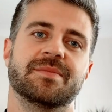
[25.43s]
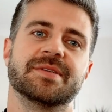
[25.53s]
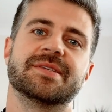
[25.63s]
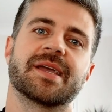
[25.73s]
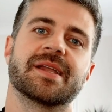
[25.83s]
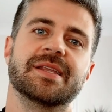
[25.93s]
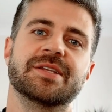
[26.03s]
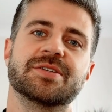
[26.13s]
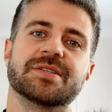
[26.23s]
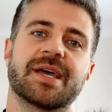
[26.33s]
But
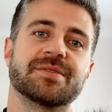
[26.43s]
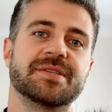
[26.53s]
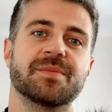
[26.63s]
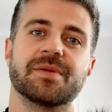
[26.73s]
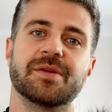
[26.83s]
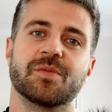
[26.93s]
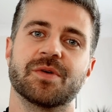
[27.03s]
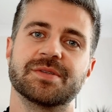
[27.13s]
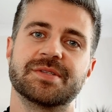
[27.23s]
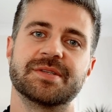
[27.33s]
secondly, just how simple it
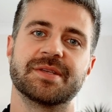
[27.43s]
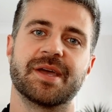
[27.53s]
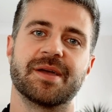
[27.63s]
was.